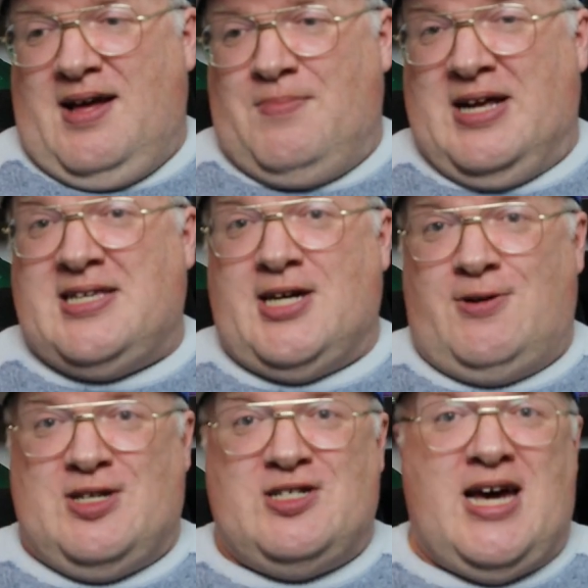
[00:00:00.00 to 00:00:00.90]
But I say
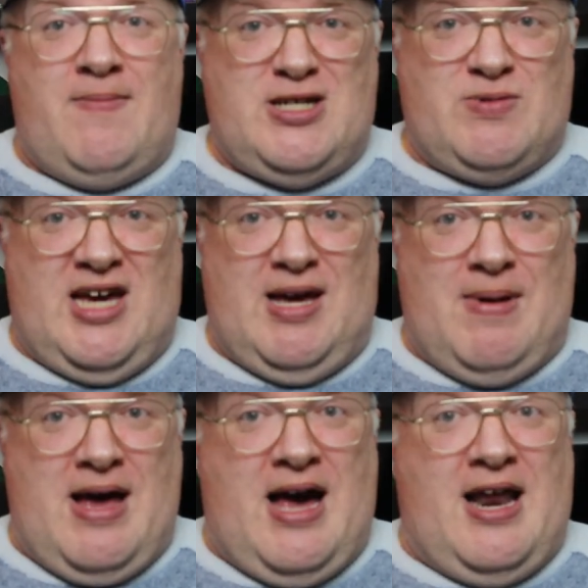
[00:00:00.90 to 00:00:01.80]
going to the championship
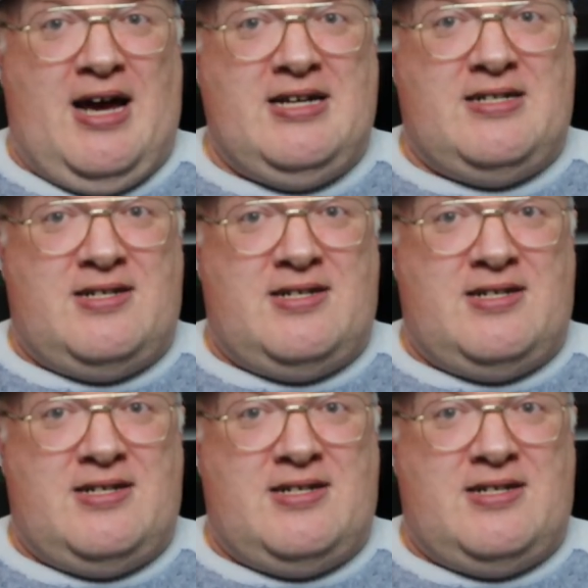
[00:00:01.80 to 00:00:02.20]
game, and I